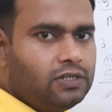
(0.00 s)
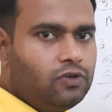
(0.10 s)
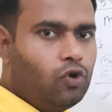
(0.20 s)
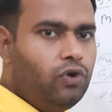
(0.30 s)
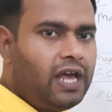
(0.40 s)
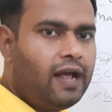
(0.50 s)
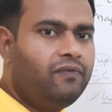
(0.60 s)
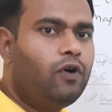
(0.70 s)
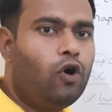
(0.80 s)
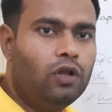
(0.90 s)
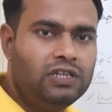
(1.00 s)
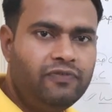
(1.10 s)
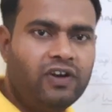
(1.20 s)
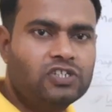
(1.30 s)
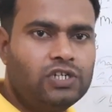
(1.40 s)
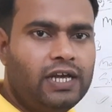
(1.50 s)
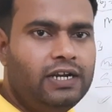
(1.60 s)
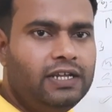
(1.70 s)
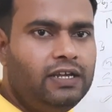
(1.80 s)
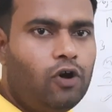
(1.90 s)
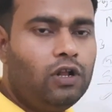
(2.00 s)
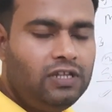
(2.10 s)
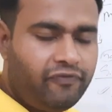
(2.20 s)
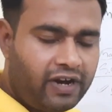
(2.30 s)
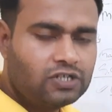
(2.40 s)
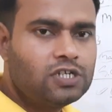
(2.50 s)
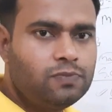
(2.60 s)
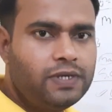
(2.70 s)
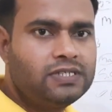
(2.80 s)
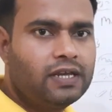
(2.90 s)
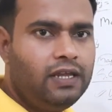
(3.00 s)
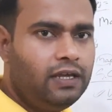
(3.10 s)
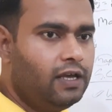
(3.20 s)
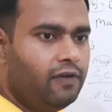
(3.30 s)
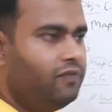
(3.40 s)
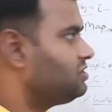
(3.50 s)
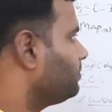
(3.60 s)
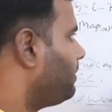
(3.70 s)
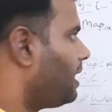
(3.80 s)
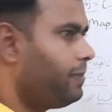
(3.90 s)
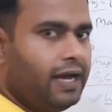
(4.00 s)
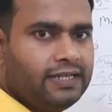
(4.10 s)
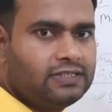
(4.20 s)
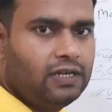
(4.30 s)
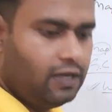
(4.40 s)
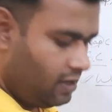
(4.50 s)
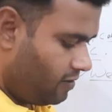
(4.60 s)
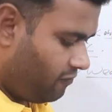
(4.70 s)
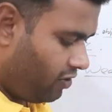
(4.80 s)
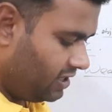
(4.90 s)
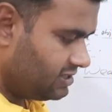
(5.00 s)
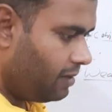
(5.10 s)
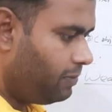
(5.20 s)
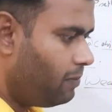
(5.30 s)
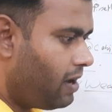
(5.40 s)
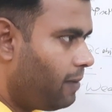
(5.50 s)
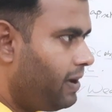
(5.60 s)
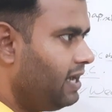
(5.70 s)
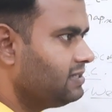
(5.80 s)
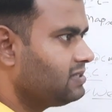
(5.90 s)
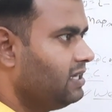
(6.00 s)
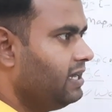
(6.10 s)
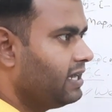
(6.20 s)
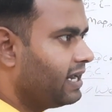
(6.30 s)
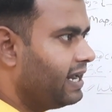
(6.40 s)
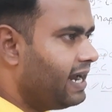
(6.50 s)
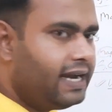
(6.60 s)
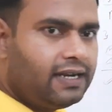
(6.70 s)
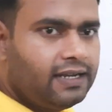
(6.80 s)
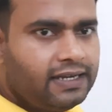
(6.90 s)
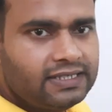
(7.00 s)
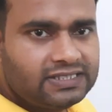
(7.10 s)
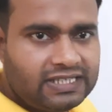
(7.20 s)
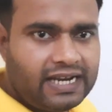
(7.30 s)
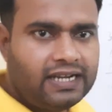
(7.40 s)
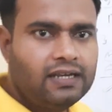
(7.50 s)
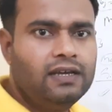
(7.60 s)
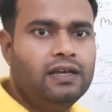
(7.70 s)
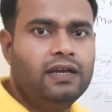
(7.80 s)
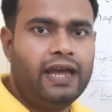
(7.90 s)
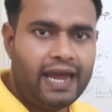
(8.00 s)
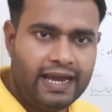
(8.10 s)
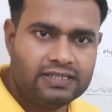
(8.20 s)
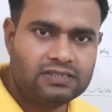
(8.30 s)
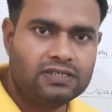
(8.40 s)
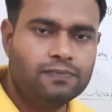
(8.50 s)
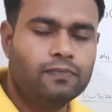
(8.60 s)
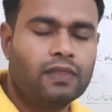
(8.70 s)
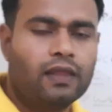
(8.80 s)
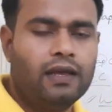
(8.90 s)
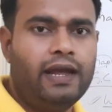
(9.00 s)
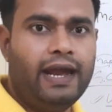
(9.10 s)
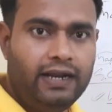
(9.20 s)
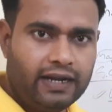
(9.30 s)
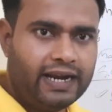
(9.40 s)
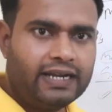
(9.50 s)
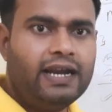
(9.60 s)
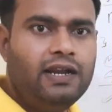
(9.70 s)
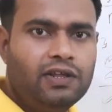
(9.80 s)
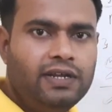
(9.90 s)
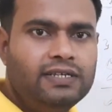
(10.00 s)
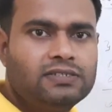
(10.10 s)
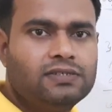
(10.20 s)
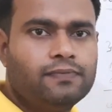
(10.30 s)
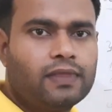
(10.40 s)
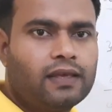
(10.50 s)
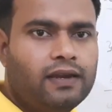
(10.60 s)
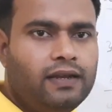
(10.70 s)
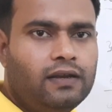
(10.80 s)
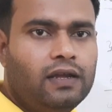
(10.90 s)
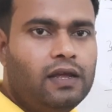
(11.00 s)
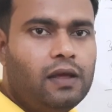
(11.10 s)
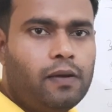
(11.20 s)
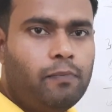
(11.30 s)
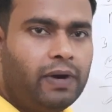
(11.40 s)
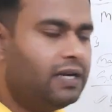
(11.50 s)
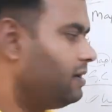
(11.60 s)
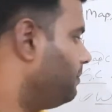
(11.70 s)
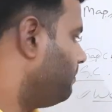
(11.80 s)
don't have all the functionality, all the functions basically which map has. For example, map has get, set, has, and get entries, right? But